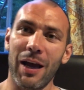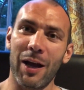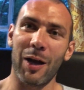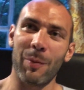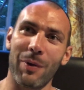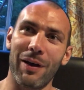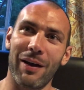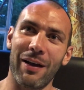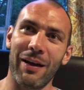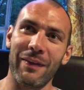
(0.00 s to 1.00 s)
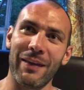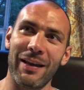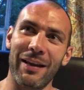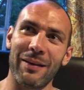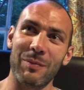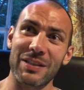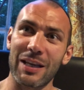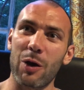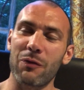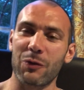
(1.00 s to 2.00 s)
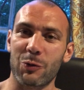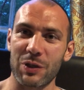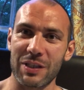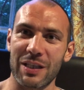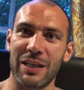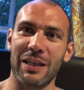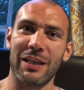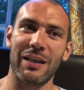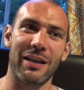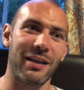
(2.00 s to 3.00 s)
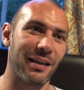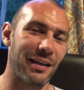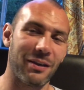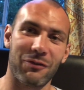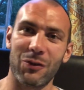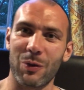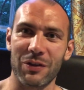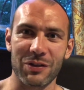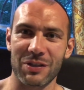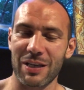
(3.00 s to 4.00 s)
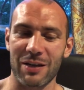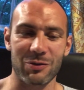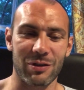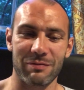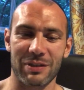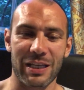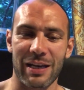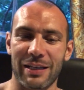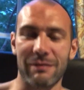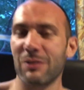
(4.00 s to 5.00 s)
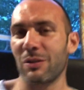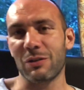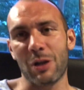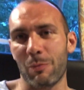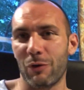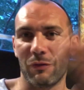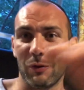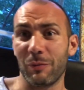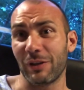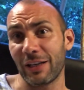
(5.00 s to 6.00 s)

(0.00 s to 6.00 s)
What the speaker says: And then myself and Chrissy and a few others, Sandra, Sally, there's a number of them.